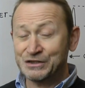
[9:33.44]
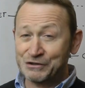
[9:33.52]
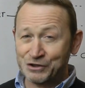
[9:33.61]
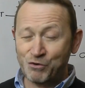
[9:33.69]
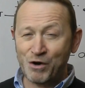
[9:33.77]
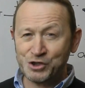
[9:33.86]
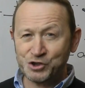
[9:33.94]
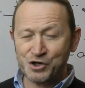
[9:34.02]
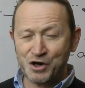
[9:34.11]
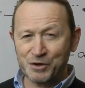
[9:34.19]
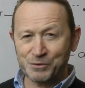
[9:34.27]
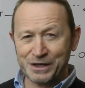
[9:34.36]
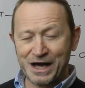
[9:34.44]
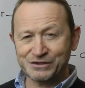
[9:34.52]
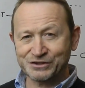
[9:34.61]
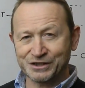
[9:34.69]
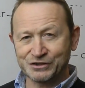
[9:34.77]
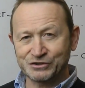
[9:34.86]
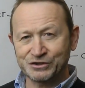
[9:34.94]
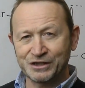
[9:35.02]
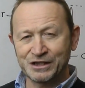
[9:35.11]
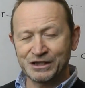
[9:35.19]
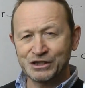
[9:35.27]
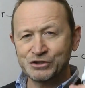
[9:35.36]
Now the question I would ask is,
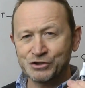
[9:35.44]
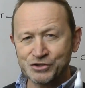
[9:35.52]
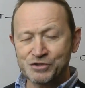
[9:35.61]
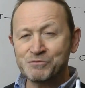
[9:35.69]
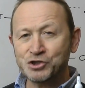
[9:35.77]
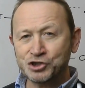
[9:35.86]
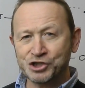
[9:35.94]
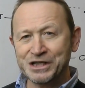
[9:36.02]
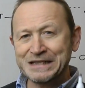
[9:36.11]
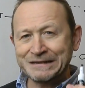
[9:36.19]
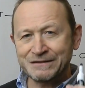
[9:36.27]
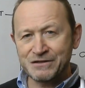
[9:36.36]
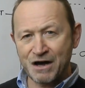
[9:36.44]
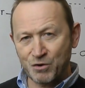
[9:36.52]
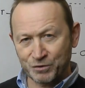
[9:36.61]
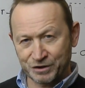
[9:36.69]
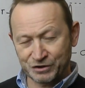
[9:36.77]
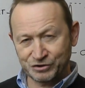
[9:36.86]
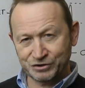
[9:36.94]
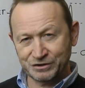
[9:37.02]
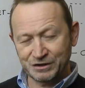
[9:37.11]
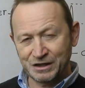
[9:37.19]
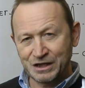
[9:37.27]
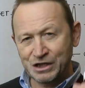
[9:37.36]
does the machine know this?
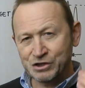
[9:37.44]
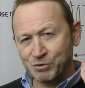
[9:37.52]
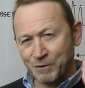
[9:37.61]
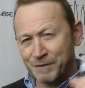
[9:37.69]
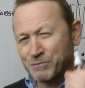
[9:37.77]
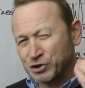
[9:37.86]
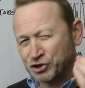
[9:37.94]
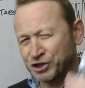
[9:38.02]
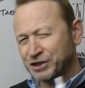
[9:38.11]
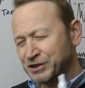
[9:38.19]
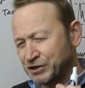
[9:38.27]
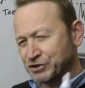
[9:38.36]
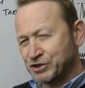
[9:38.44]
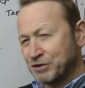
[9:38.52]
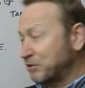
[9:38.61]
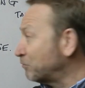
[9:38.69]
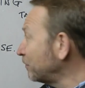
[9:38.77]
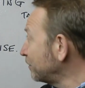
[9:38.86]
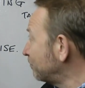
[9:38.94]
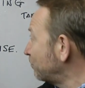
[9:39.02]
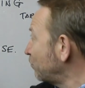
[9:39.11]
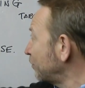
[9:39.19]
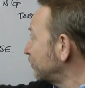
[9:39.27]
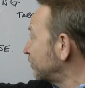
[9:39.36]
So what the machine is doing, what the,
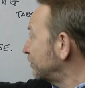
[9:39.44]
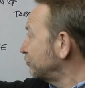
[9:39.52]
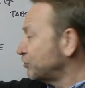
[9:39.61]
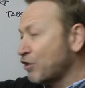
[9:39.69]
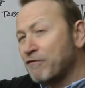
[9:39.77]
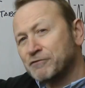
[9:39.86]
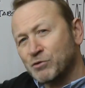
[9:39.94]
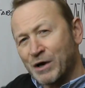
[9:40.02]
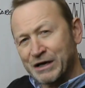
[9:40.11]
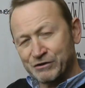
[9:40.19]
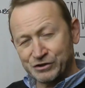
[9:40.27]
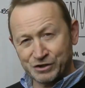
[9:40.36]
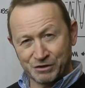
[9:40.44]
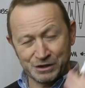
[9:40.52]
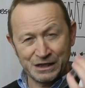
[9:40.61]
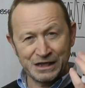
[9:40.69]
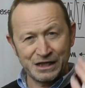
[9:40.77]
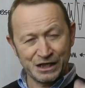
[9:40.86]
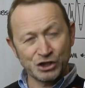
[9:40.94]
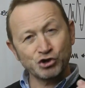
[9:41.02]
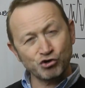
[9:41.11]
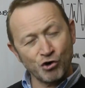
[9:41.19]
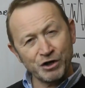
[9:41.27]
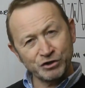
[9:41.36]
what the software is doing, is
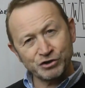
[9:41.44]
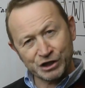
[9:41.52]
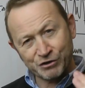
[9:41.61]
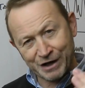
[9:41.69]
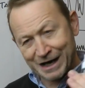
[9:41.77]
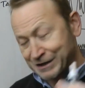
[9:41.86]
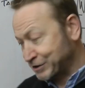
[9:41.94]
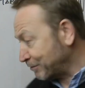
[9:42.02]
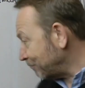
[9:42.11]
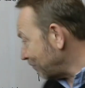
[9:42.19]
trying to create a